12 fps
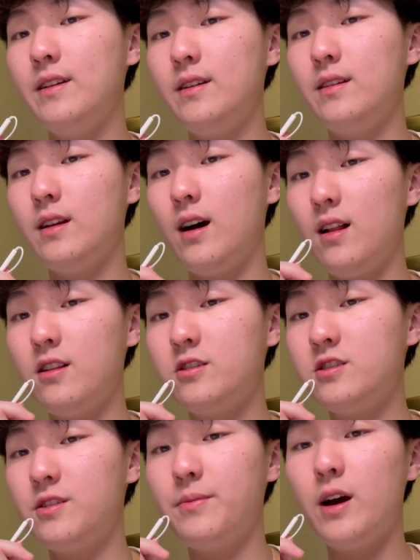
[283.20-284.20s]

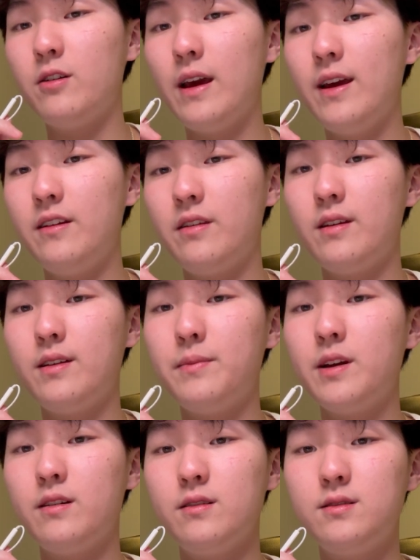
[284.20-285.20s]
knowledge about anything,
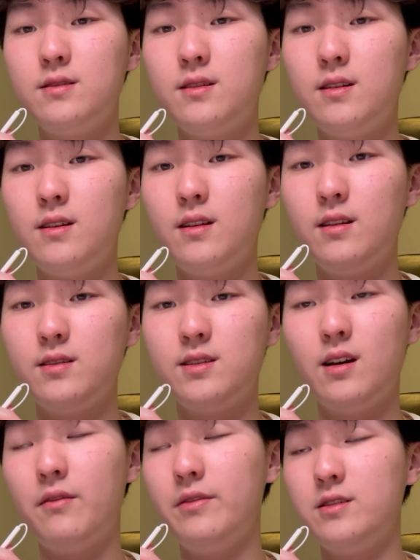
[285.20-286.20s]
because the
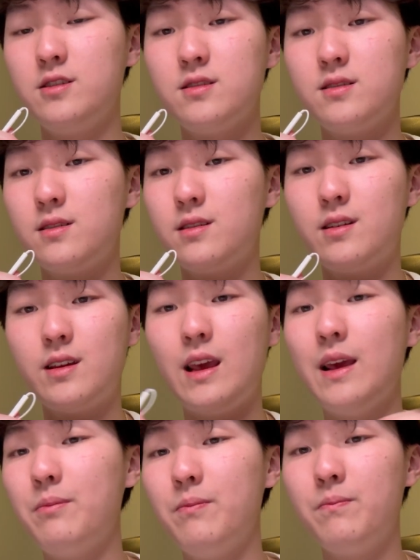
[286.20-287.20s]
self will just
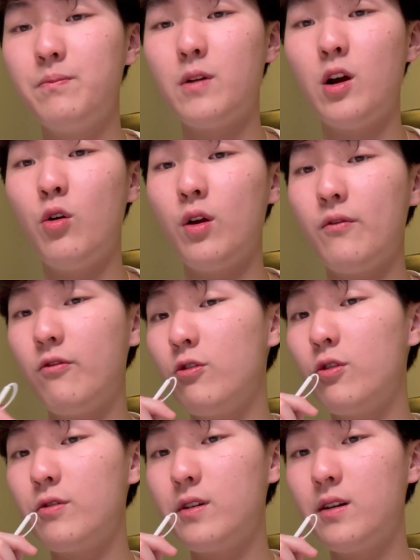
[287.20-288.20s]
keep going
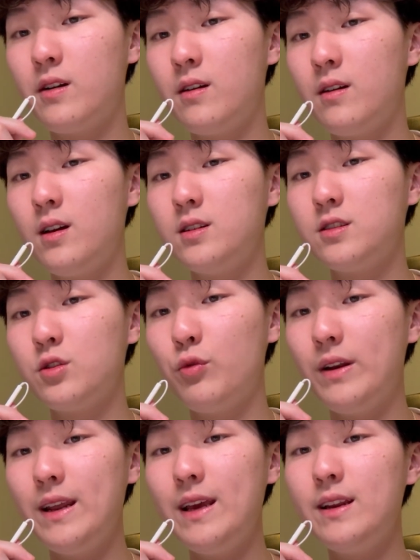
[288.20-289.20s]
forward. So
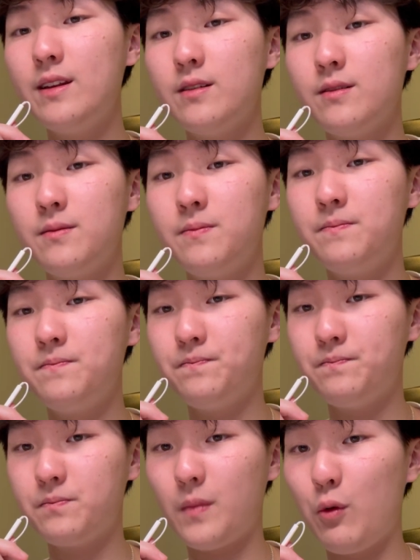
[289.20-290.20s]
we need to
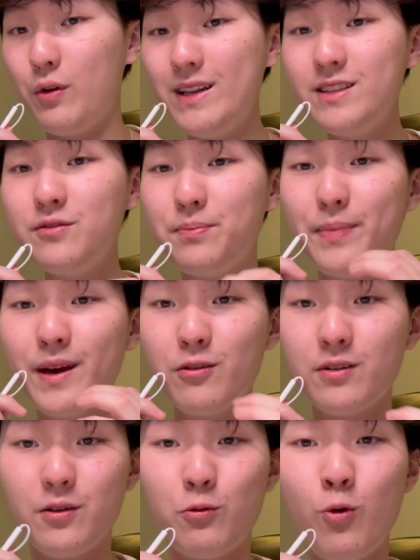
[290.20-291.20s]

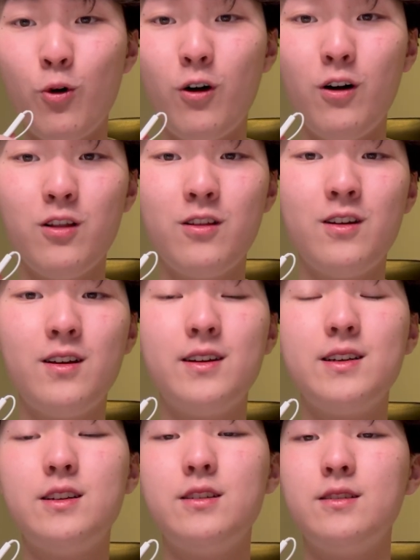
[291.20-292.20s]
build a wall
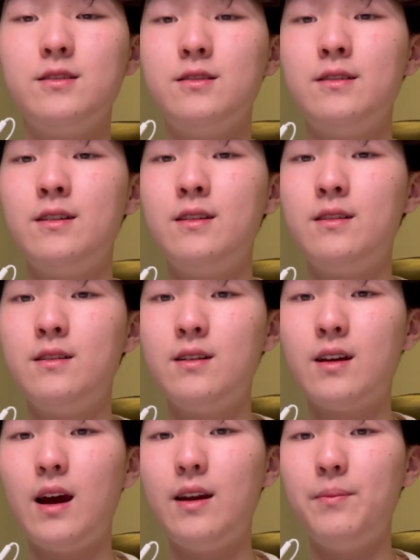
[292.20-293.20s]
to
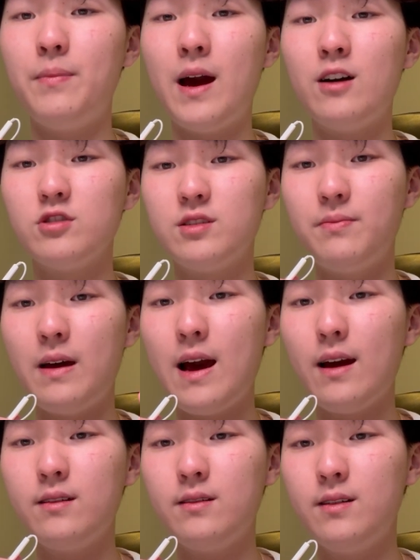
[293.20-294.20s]
kind of bounce
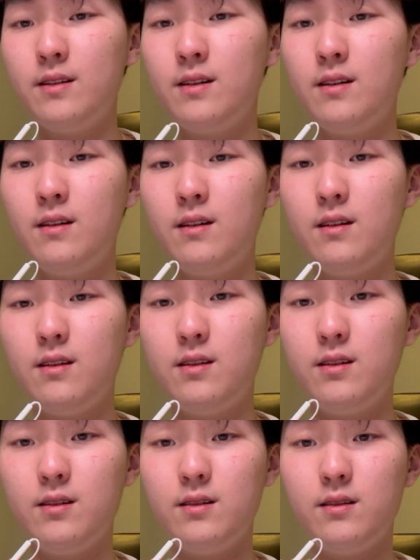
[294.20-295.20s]
back
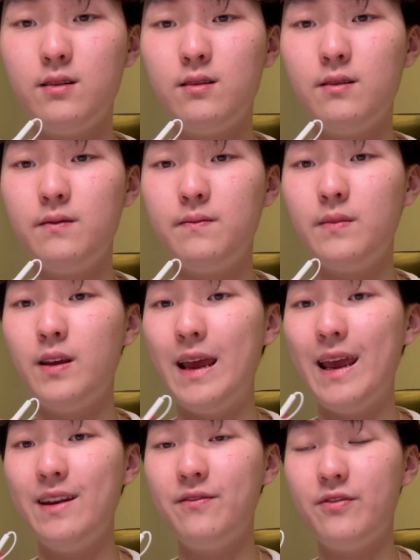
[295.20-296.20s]
the
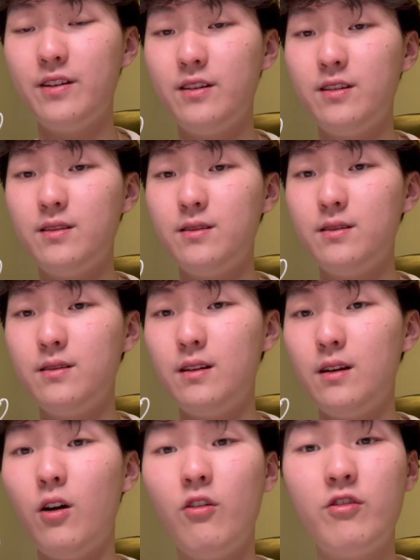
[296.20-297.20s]
infinite
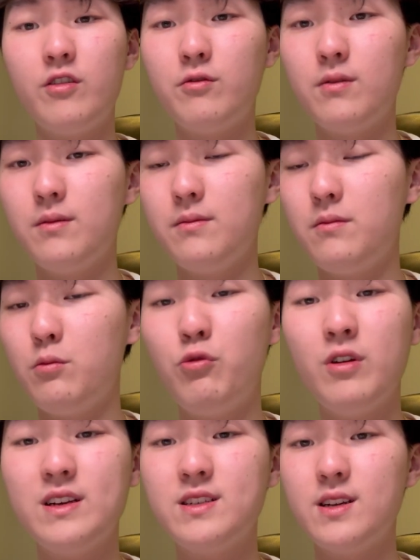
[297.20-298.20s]

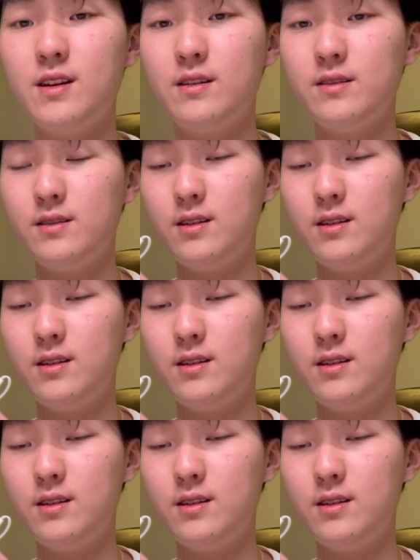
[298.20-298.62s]
overreaching